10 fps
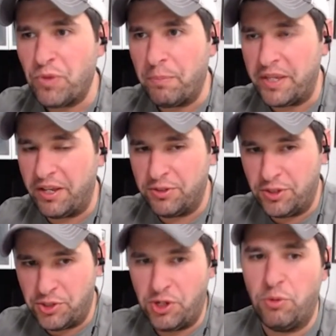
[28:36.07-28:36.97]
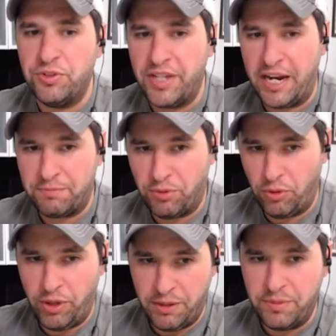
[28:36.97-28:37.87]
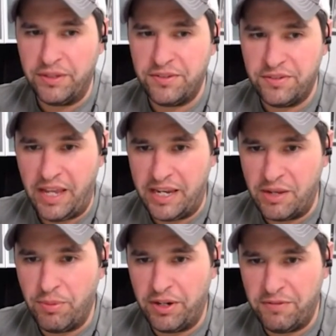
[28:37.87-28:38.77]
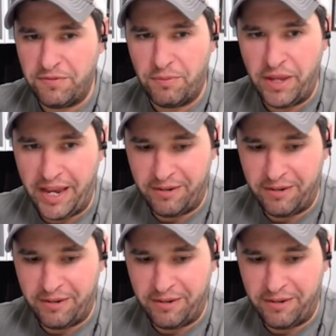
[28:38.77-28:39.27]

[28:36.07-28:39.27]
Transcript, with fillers: because the jones act prohibits anybody from